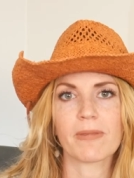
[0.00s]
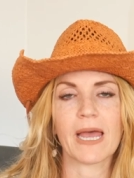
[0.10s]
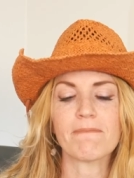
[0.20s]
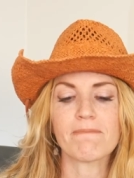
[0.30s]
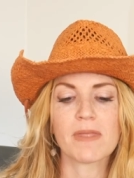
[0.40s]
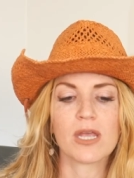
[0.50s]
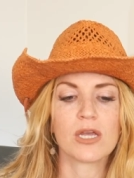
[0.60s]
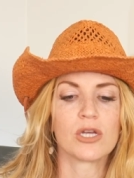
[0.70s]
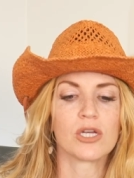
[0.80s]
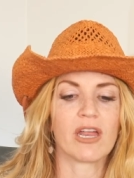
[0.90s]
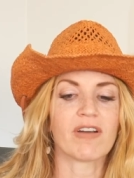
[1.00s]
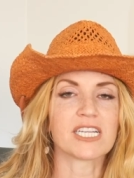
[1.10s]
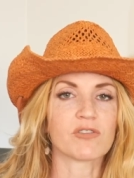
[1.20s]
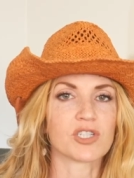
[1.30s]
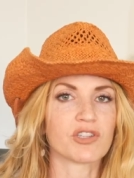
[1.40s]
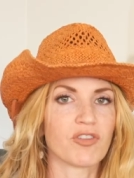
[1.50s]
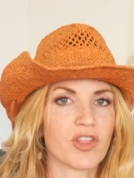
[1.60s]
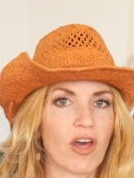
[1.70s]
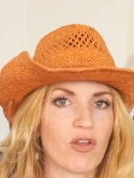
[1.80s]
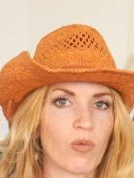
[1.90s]
Okay. And vice versa for
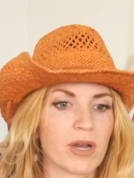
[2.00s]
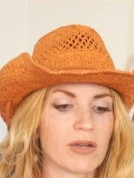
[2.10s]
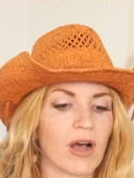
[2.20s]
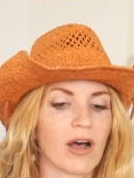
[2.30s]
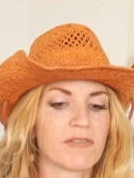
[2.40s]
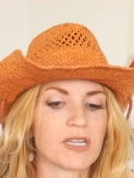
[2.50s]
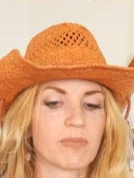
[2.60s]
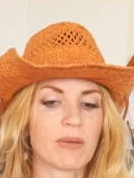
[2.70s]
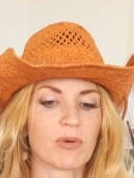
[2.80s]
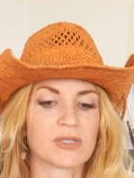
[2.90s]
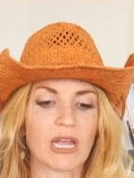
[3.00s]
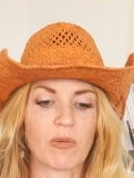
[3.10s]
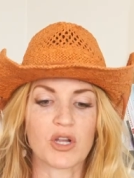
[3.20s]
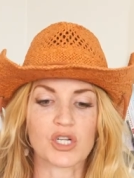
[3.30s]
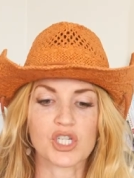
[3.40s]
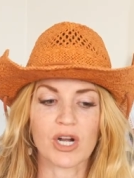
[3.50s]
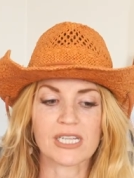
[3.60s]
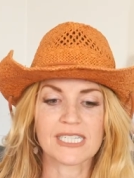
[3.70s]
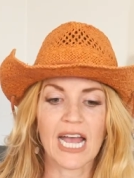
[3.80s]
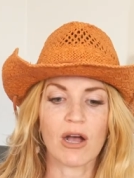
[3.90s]
the other one. Often people say when you're
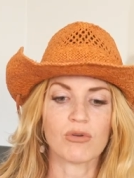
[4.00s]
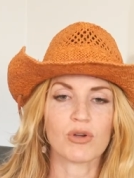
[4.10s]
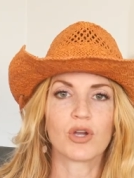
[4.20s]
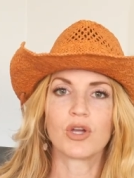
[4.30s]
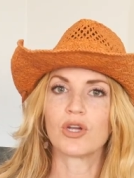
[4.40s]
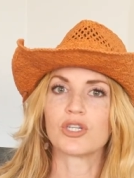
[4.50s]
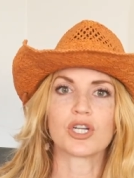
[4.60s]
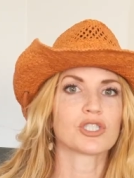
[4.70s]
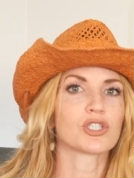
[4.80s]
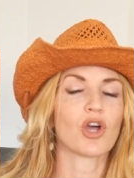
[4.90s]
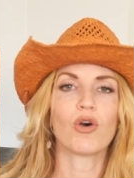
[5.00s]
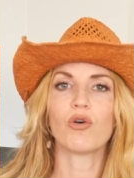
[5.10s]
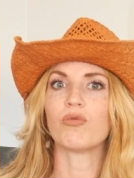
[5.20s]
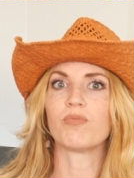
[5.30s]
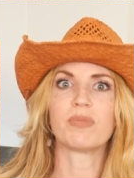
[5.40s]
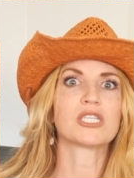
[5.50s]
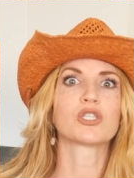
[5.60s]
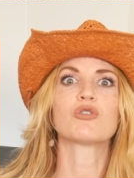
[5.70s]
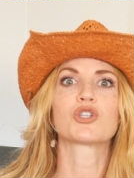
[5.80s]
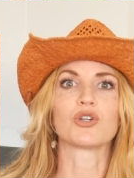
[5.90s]
stressed out, just go be
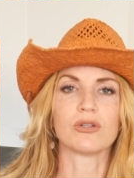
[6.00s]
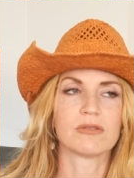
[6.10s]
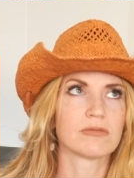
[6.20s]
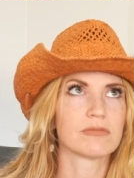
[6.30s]
social.